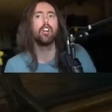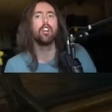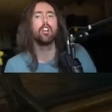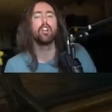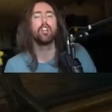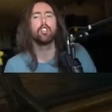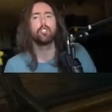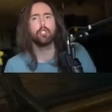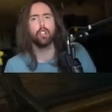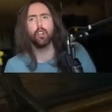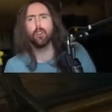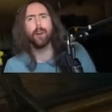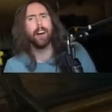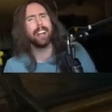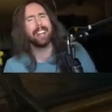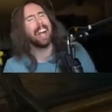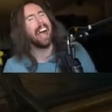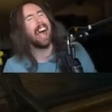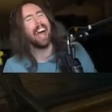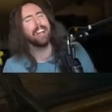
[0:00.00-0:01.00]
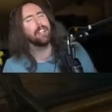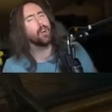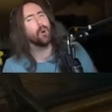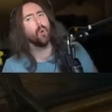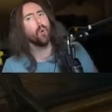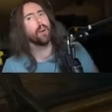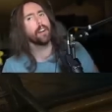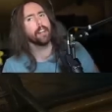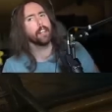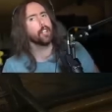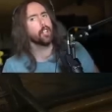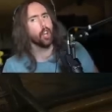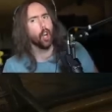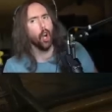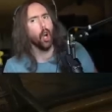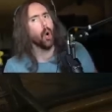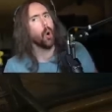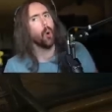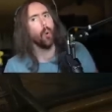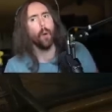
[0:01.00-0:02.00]
So, like, I don't want to
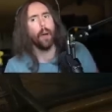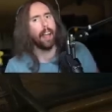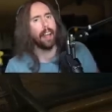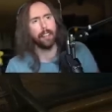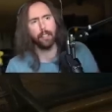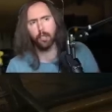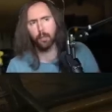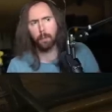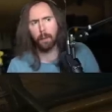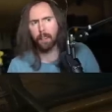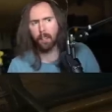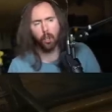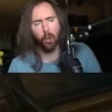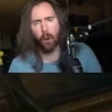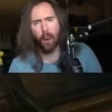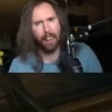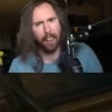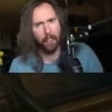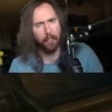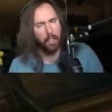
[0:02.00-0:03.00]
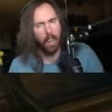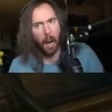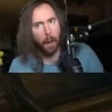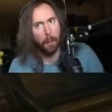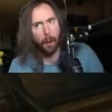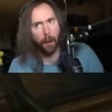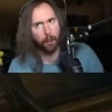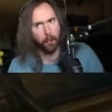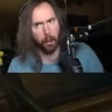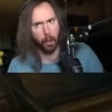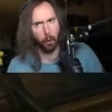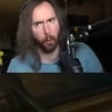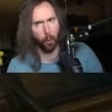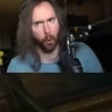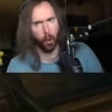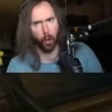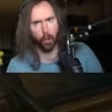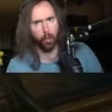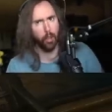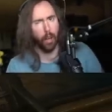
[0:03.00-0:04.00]
go and spend a lot of time out in the
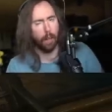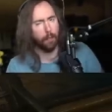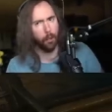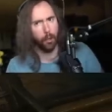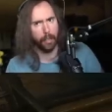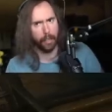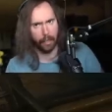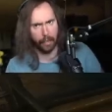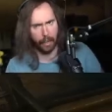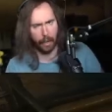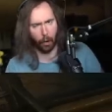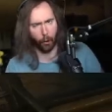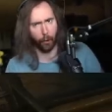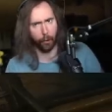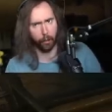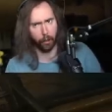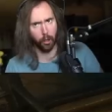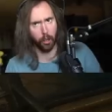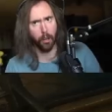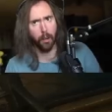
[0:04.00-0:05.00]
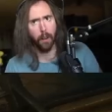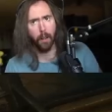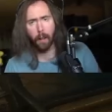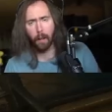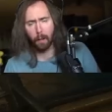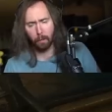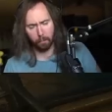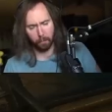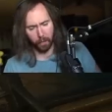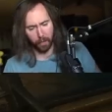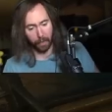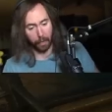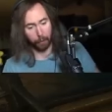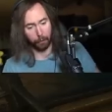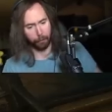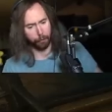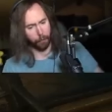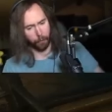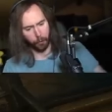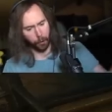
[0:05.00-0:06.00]
world leveling a character
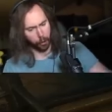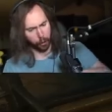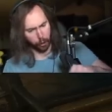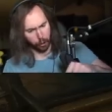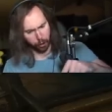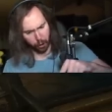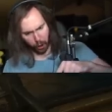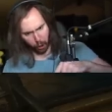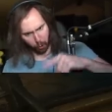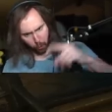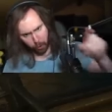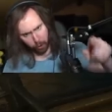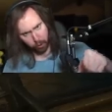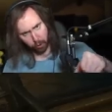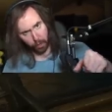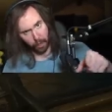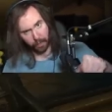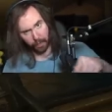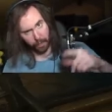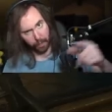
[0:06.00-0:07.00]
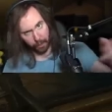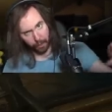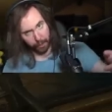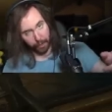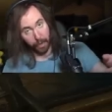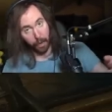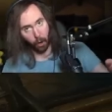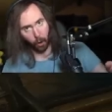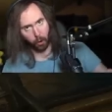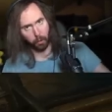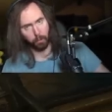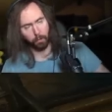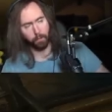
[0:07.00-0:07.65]
if they're just going to reset it in a year.